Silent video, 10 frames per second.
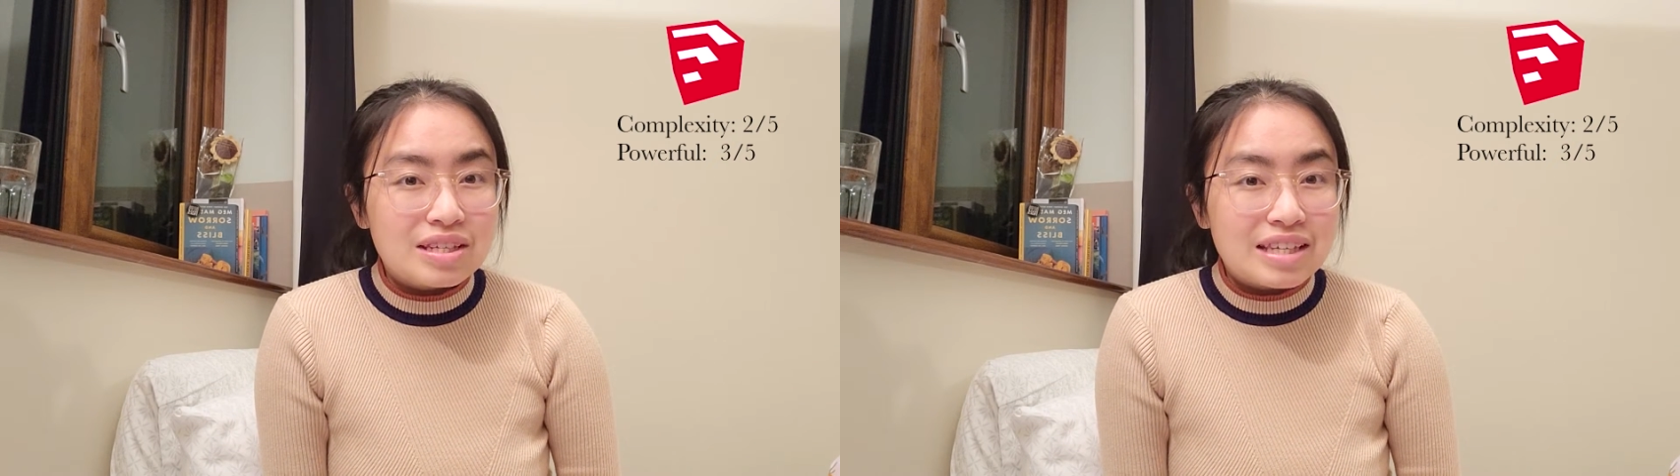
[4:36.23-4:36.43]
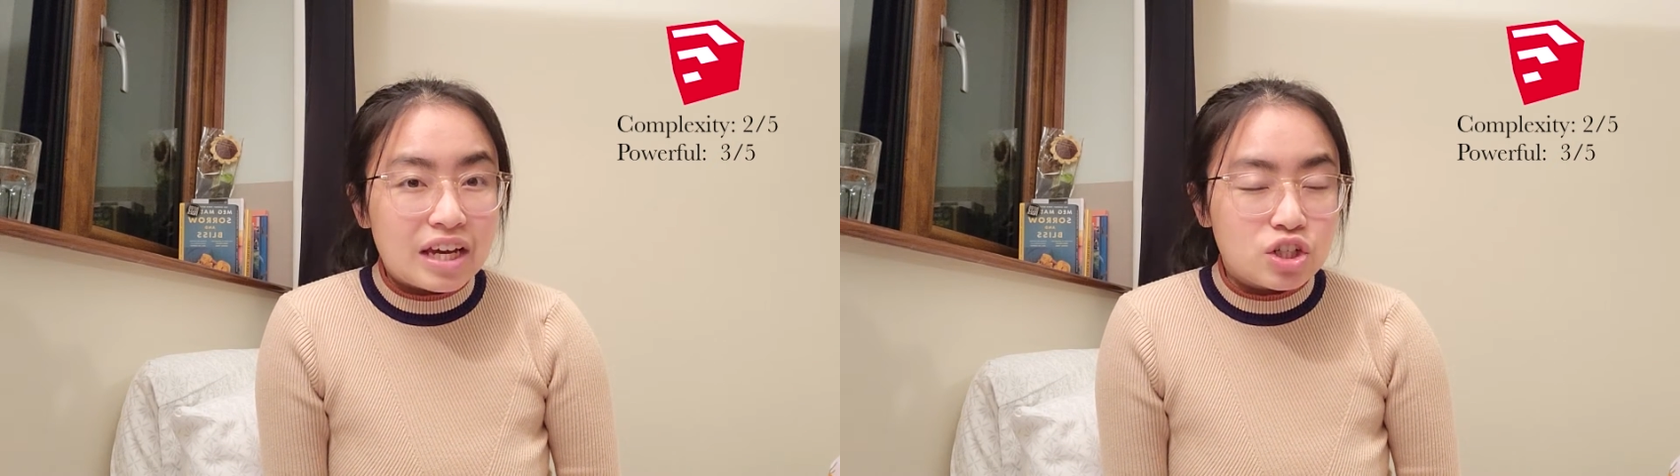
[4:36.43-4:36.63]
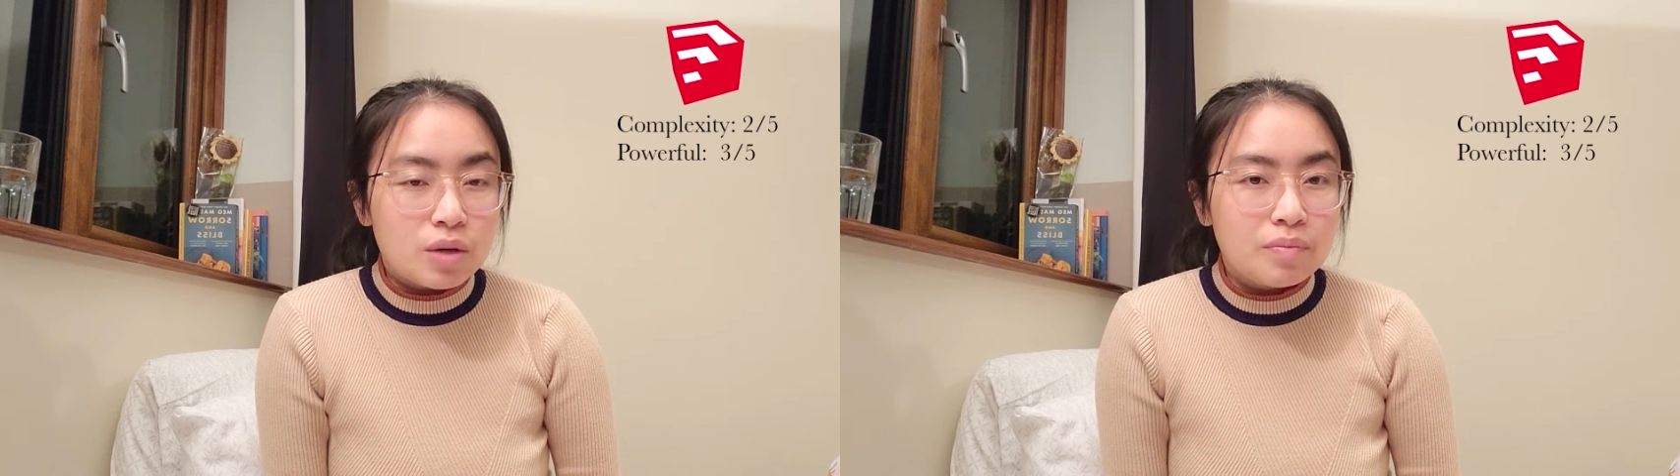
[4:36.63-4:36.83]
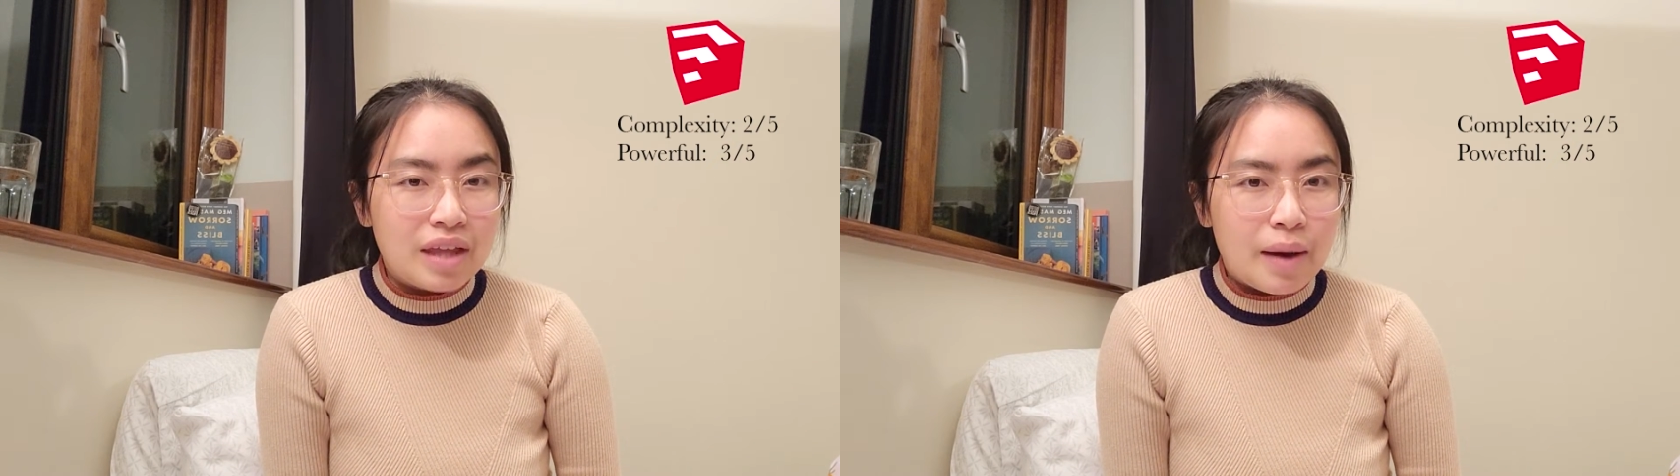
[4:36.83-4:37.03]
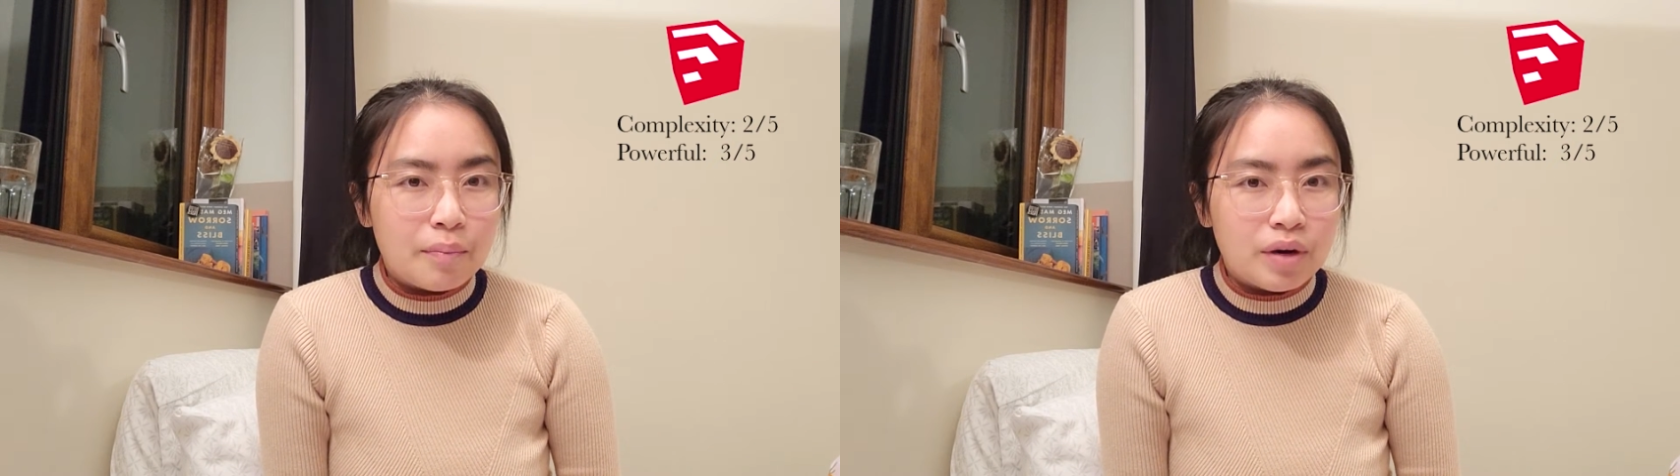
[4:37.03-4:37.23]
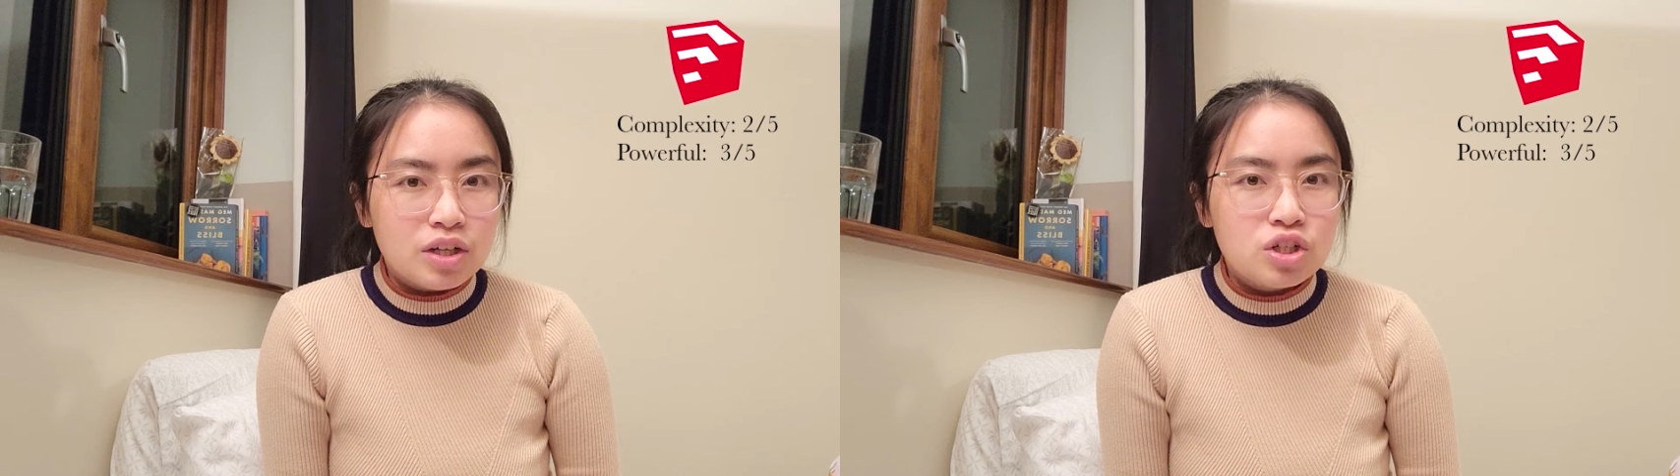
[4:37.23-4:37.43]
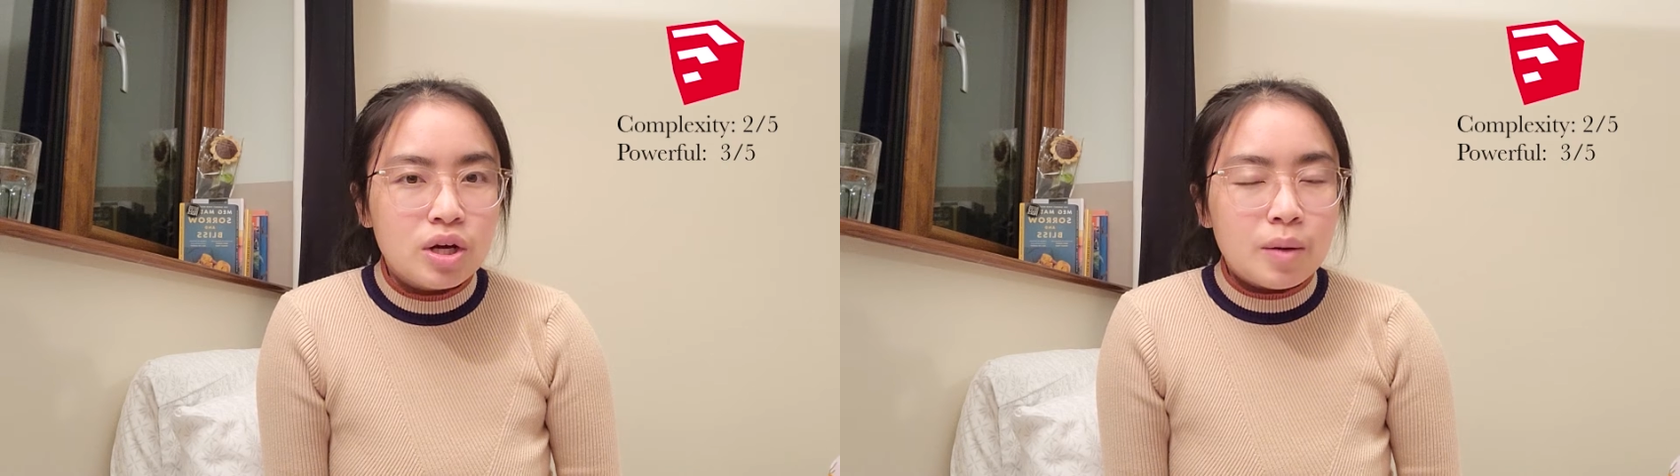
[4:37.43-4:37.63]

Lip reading: SketchUp that much,